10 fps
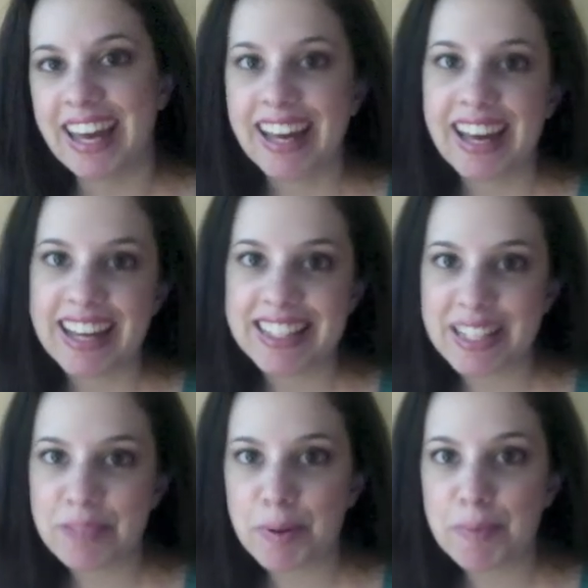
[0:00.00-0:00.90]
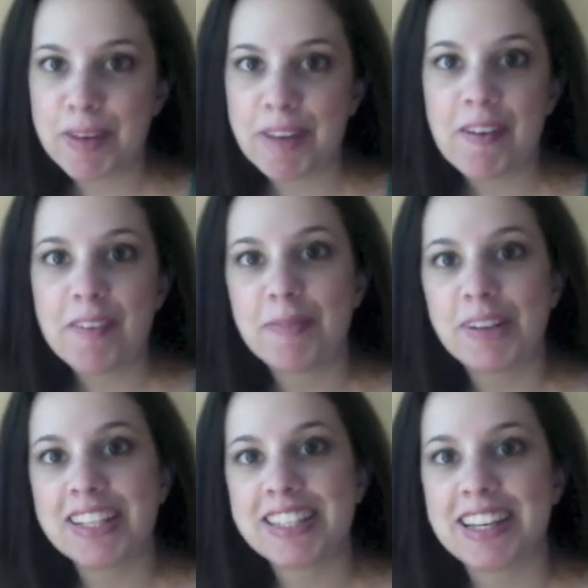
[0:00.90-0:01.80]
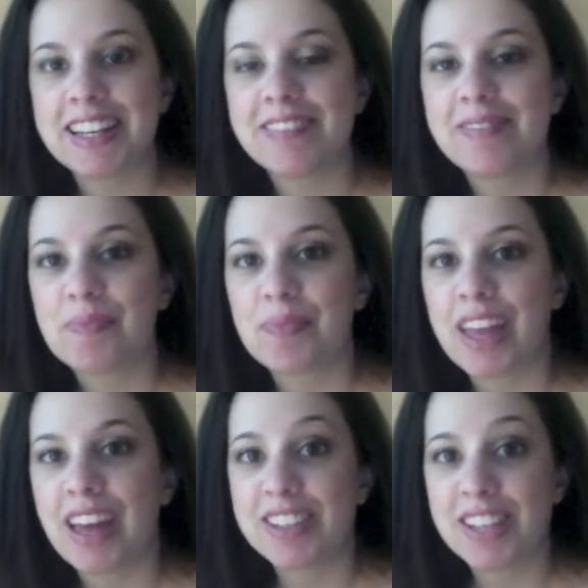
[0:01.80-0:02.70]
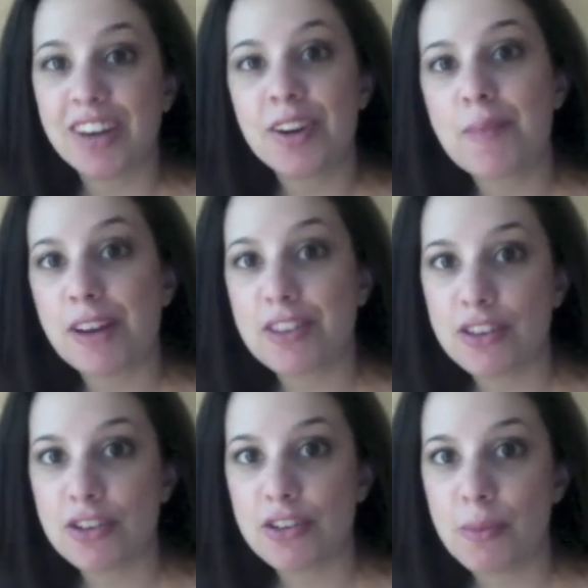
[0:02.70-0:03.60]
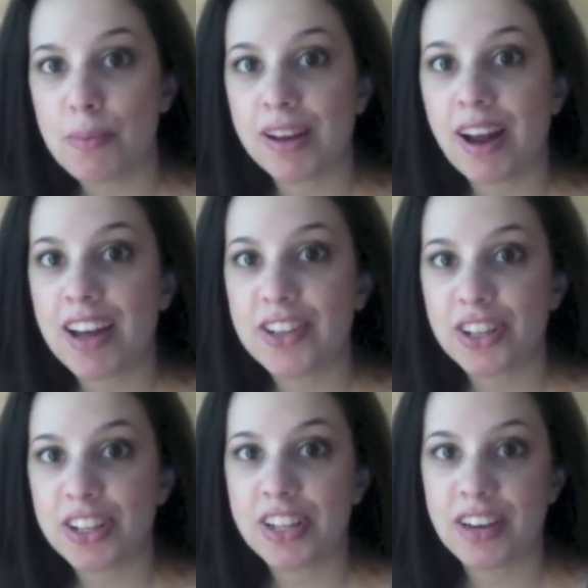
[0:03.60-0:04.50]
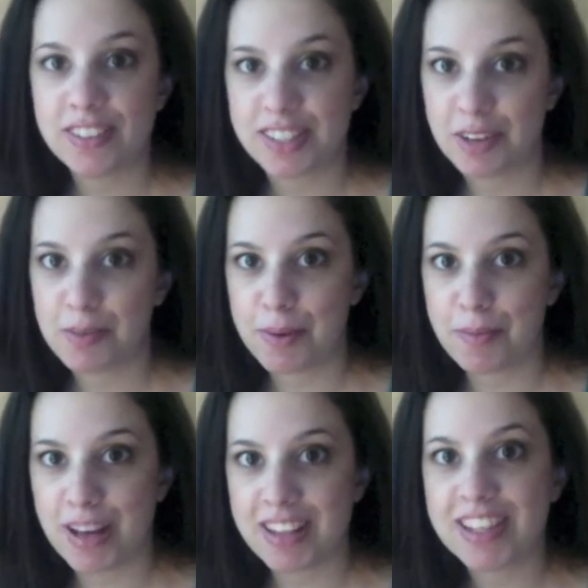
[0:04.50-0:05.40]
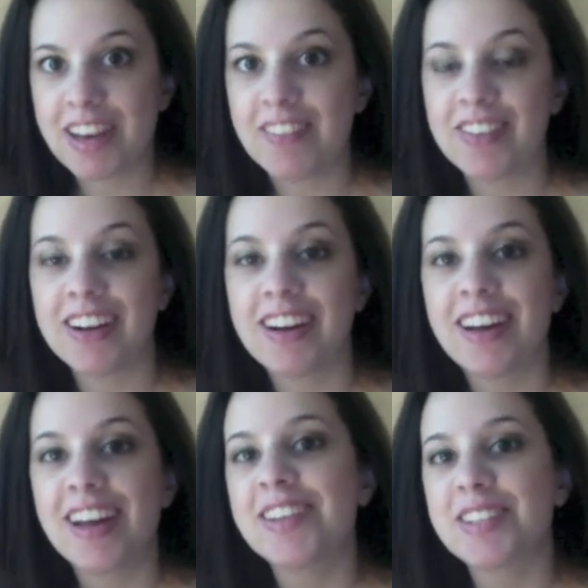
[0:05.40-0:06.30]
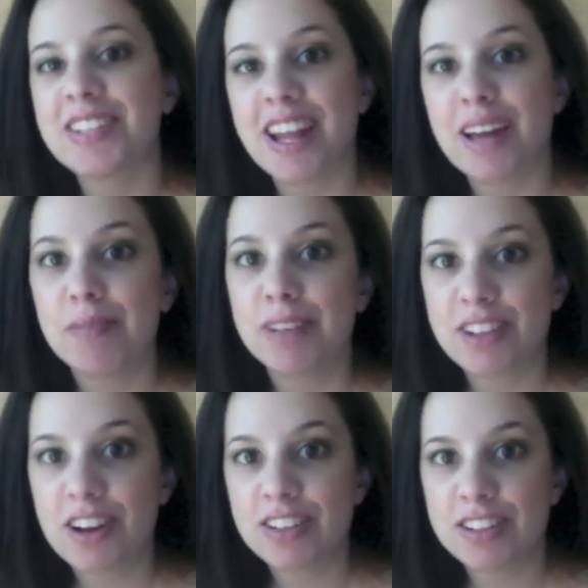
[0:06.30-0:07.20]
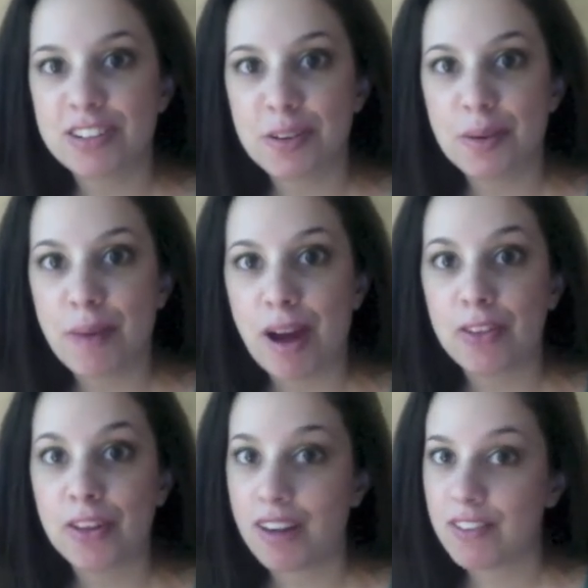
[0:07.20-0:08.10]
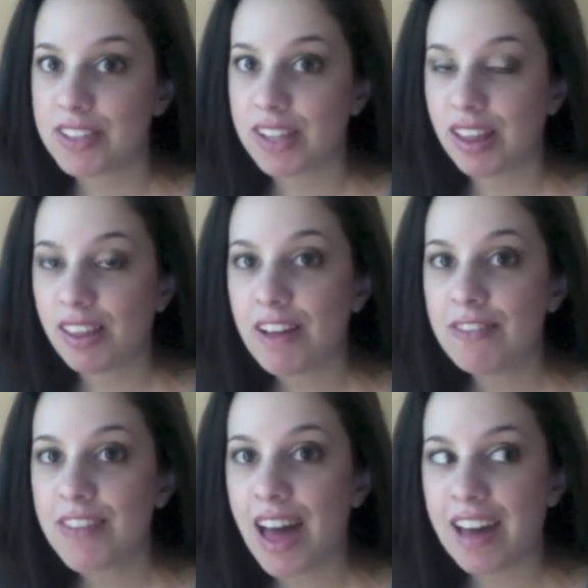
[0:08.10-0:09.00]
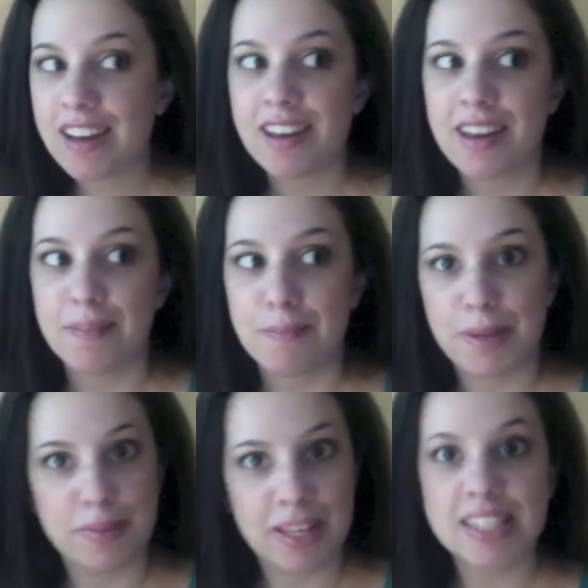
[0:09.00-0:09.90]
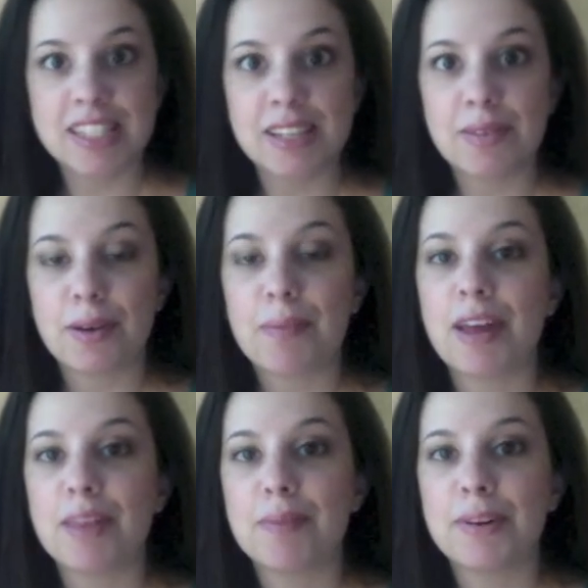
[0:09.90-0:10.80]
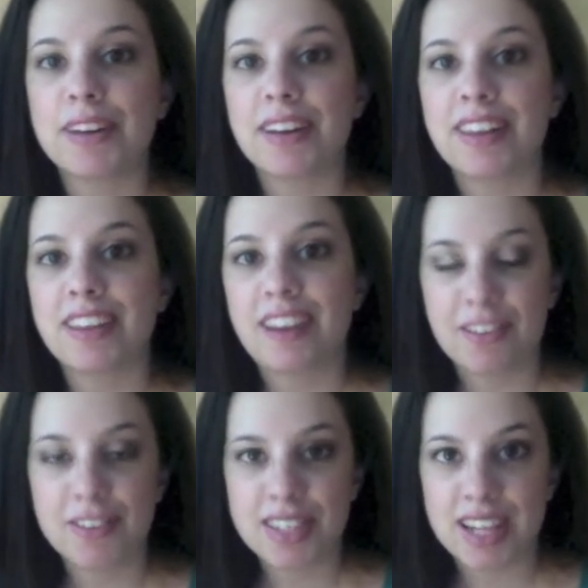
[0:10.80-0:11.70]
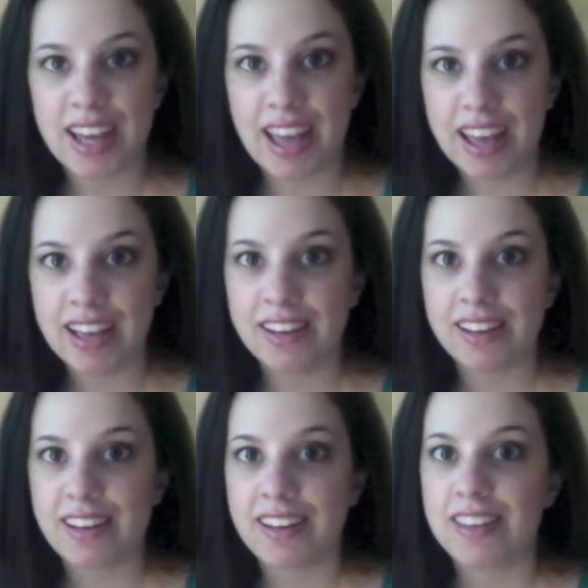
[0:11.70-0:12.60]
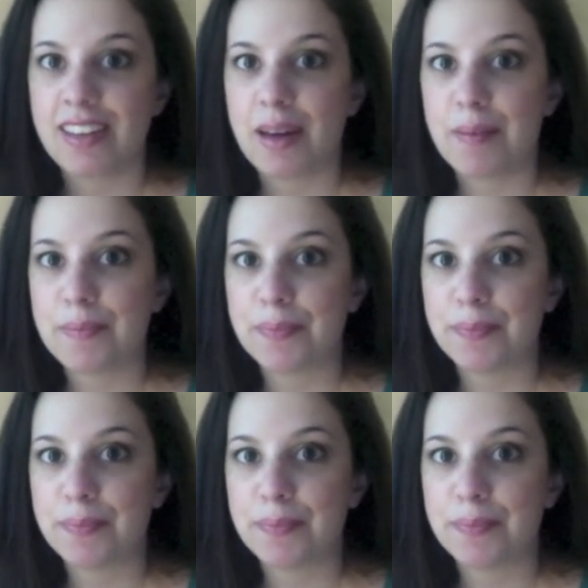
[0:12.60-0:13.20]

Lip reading: Hey guys, it's Book BFF Melissa. So I don't know about you, but I judge every single book by its cover. So today I'm going to talk to you about the covers that I love that made me instantly want to buy the book, and the covers that I hate that